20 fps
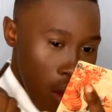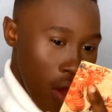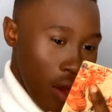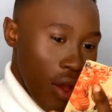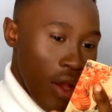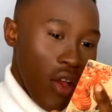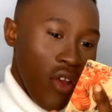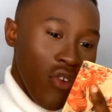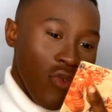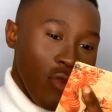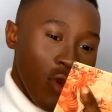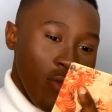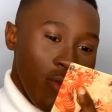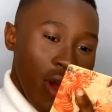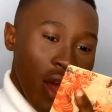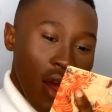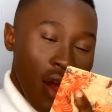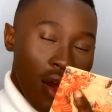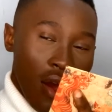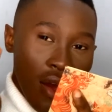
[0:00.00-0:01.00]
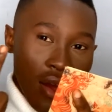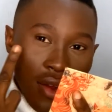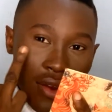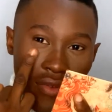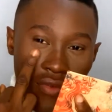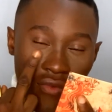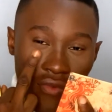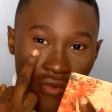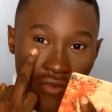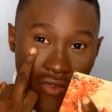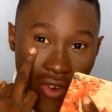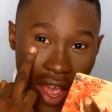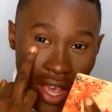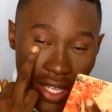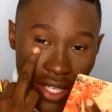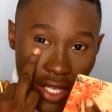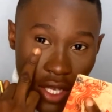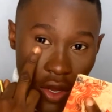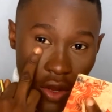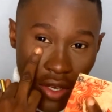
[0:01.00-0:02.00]
And remember, right
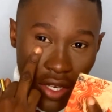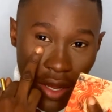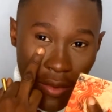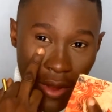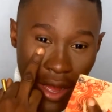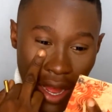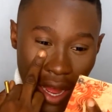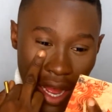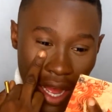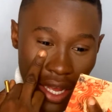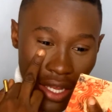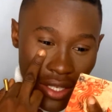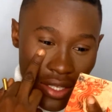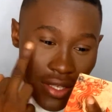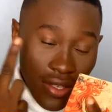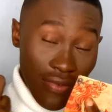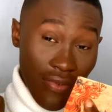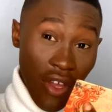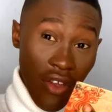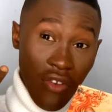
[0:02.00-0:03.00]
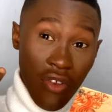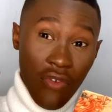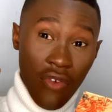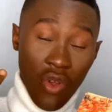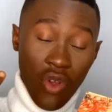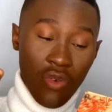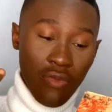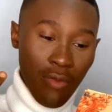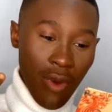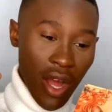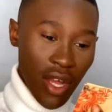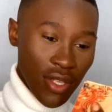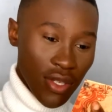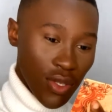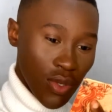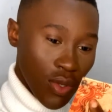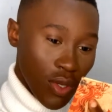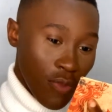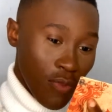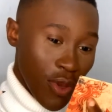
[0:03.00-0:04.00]
here under my eyes is very matte, so
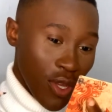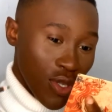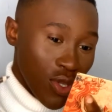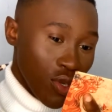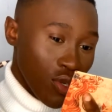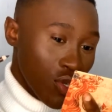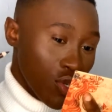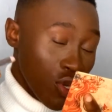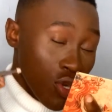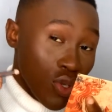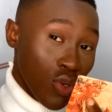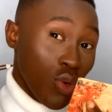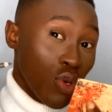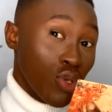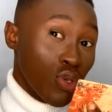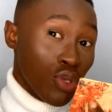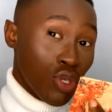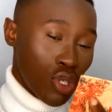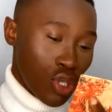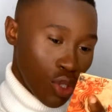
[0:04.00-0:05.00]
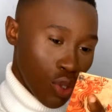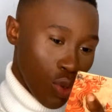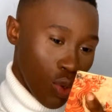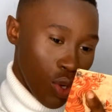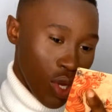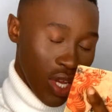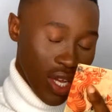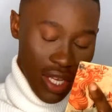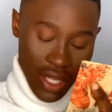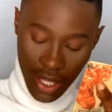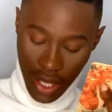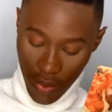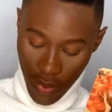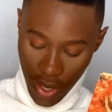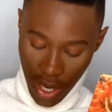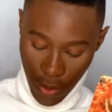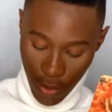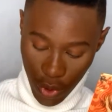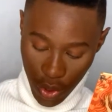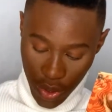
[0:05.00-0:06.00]
the pencil is just going to show. Then when
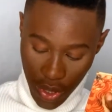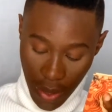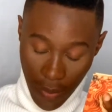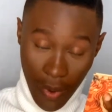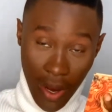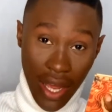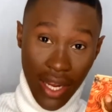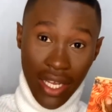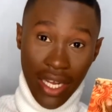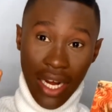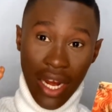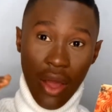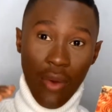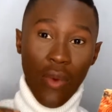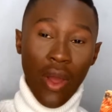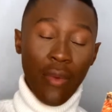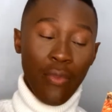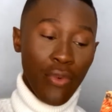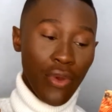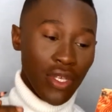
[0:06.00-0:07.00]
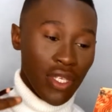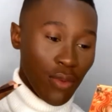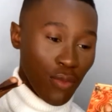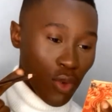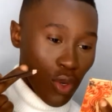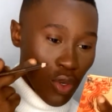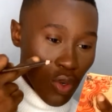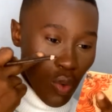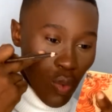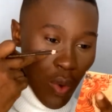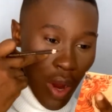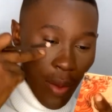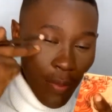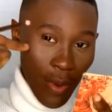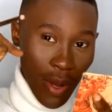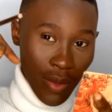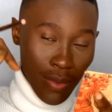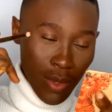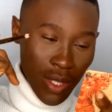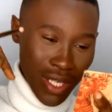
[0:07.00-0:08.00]
I'm going to apply the clown white paint, I'm going to wipe
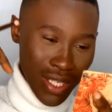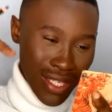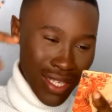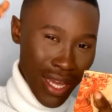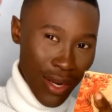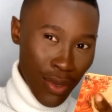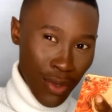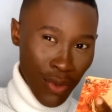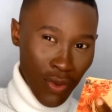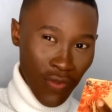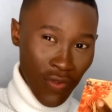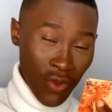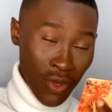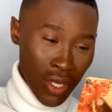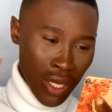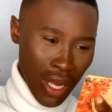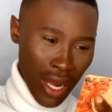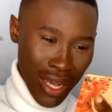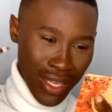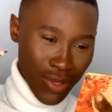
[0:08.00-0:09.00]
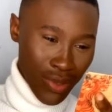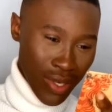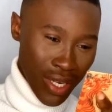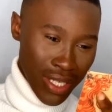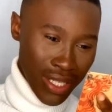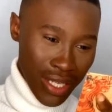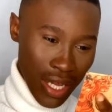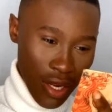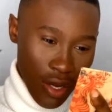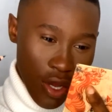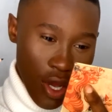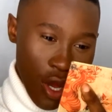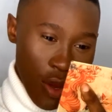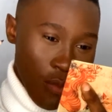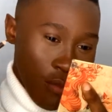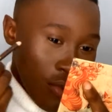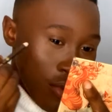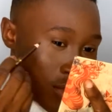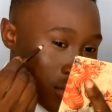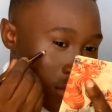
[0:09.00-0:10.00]
out the inside. I don't know if you guys understand,
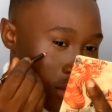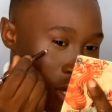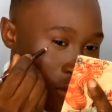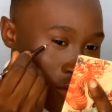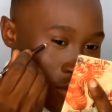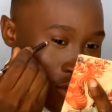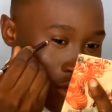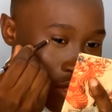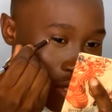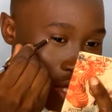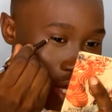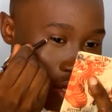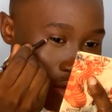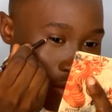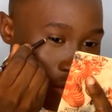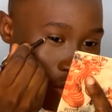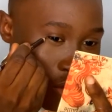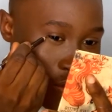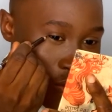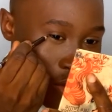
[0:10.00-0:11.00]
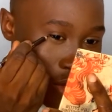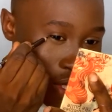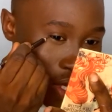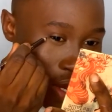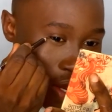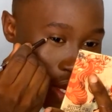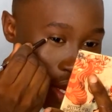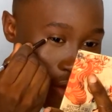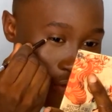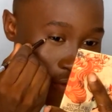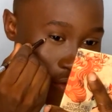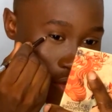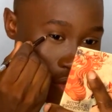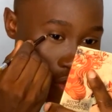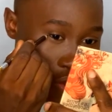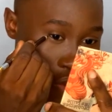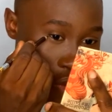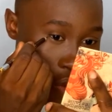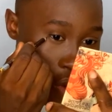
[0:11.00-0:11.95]
but let me just start doing what I have to do.